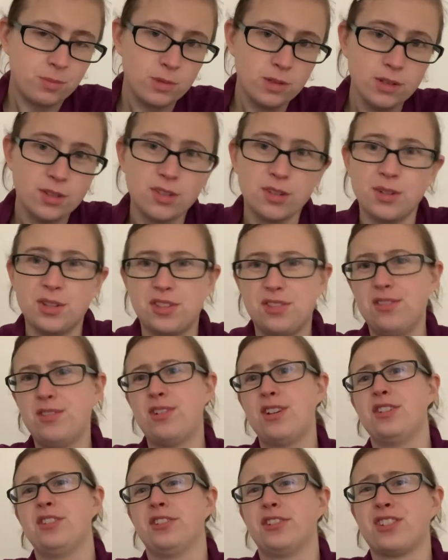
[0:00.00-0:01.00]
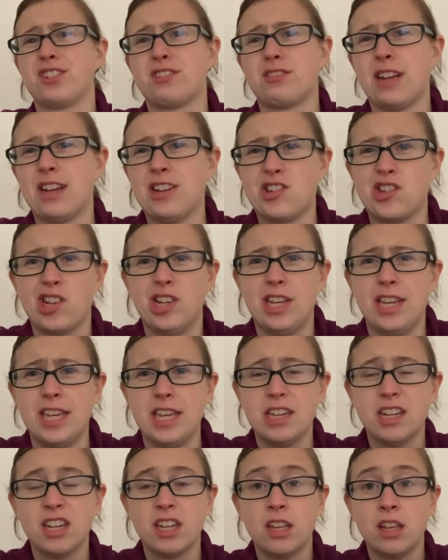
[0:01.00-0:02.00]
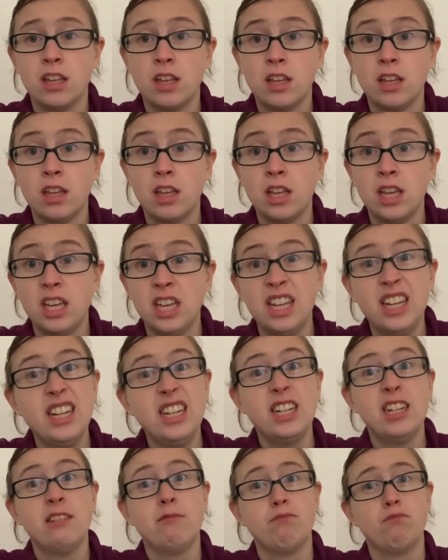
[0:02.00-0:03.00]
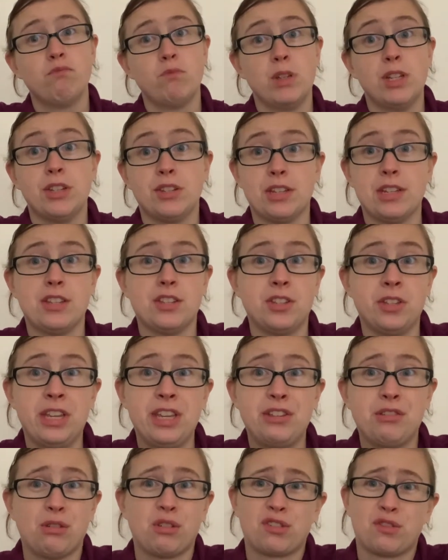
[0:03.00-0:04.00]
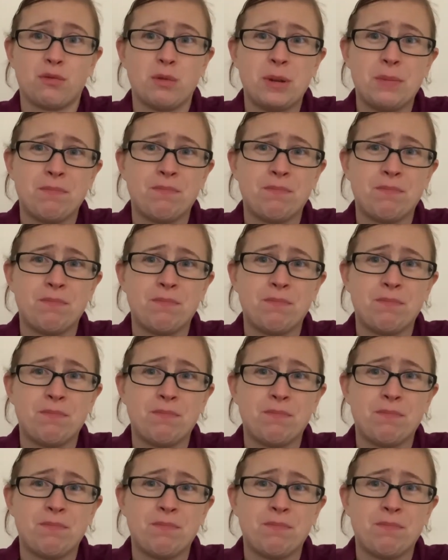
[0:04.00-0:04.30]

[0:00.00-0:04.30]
So it's nice to actually, in a sense, detox from it,